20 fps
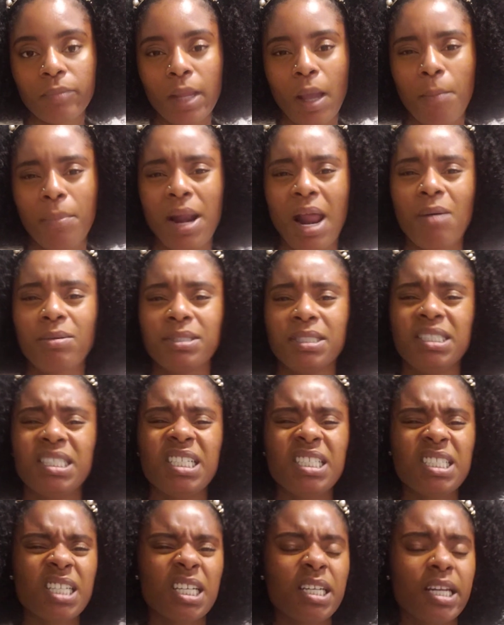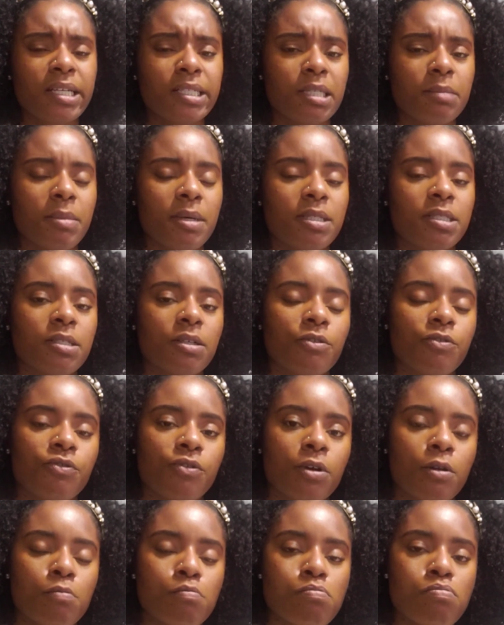But I was disconnecting myself
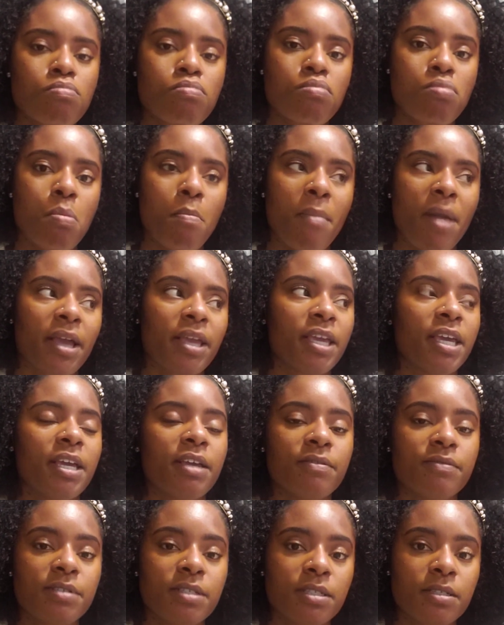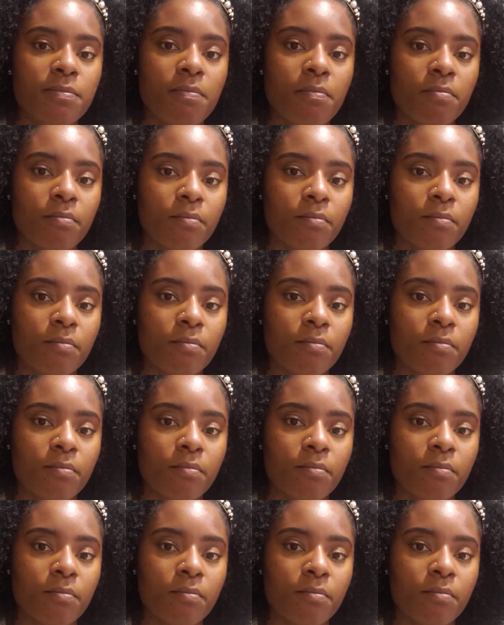from my gifts